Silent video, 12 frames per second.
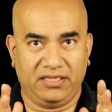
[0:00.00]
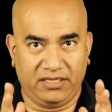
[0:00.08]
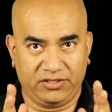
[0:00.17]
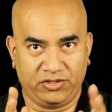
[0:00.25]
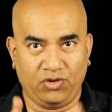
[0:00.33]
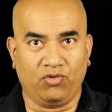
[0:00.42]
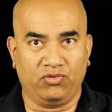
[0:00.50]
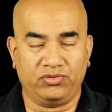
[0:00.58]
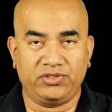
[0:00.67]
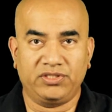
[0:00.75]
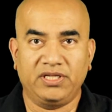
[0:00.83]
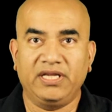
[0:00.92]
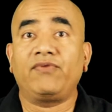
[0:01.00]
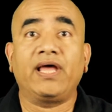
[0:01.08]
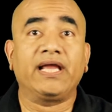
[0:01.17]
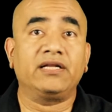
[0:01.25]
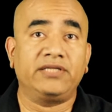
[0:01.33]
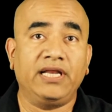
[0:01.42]
source,
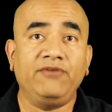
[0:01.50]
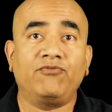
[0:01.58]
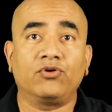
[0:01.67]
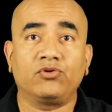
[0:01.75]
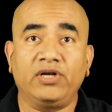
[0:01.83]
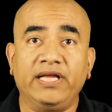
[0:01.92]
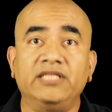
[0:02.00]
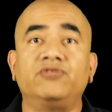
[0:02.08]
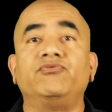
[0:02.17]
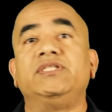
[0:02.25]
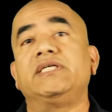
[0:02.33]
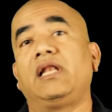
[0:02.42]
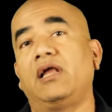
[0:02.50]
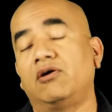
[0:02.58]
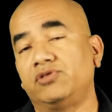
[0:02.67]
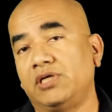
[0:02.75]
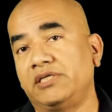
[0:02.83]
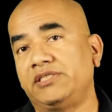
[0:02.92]
like a telephoto lens, which
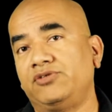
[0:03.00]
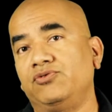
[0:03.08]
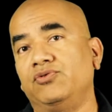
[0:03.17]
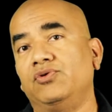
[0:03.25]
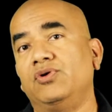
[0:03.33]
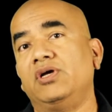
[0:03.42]
allows us to